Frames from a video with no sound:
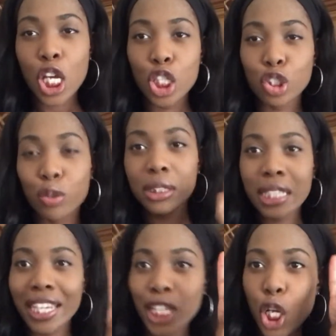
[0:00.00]
So
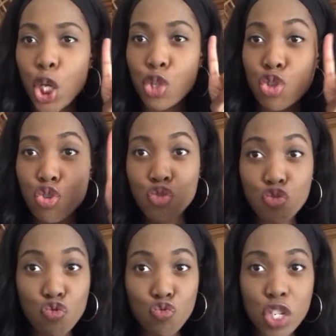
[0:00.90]
stay
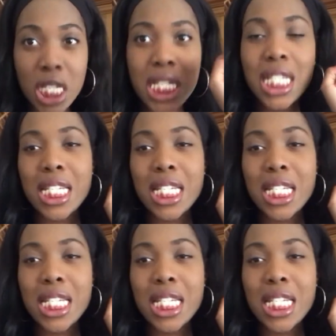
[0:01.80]
tuned.